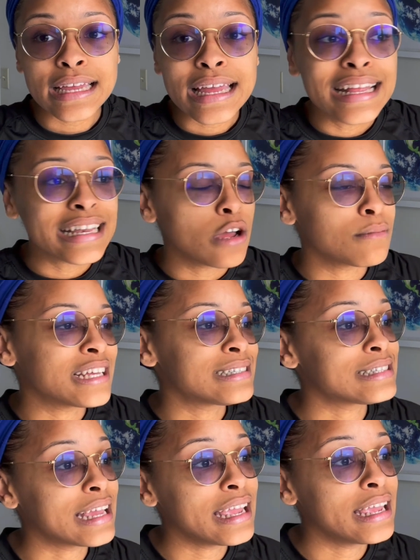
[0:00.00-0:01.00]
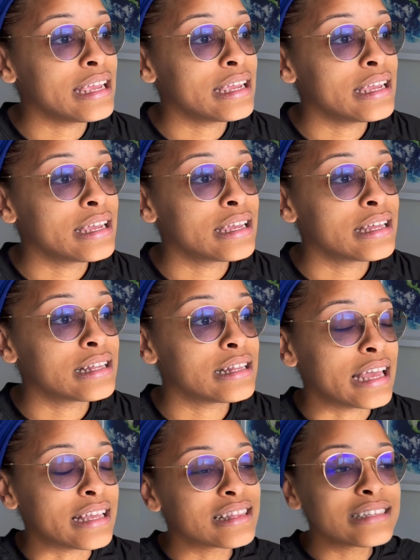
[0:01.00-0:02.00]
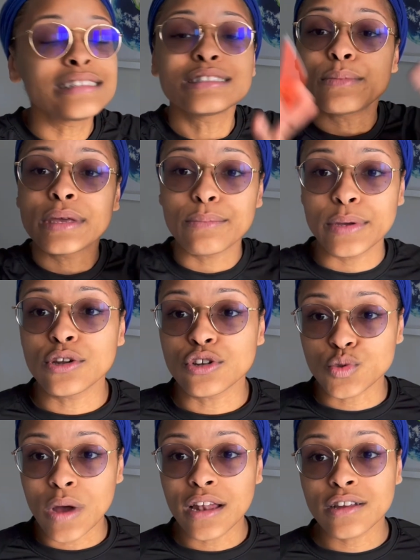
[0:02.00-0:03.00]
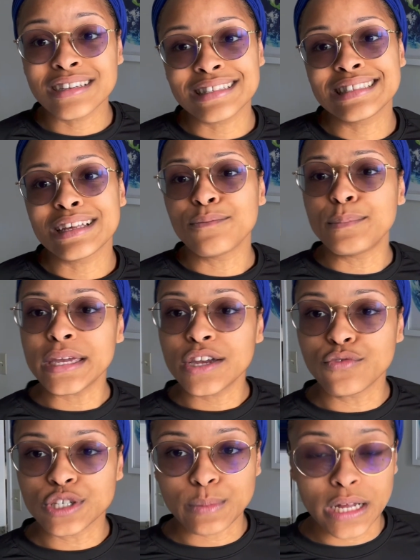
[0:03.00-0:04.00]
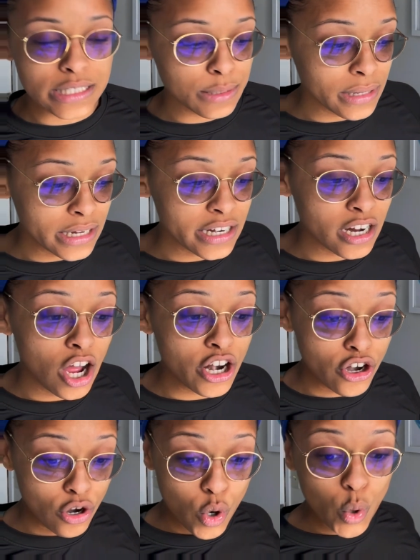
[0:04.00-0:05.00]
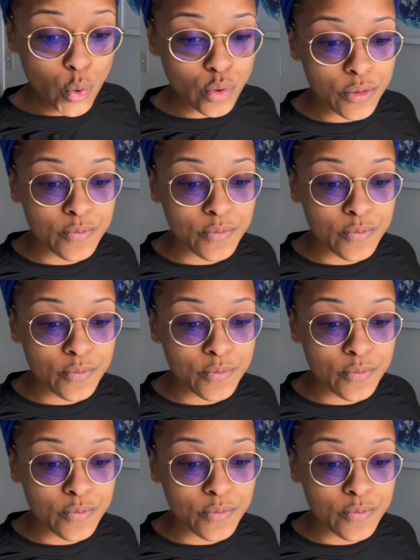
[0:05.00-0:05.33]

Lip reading: Now, I'm not saying like this is a big pill to swallow because it's a big responsibility on our own,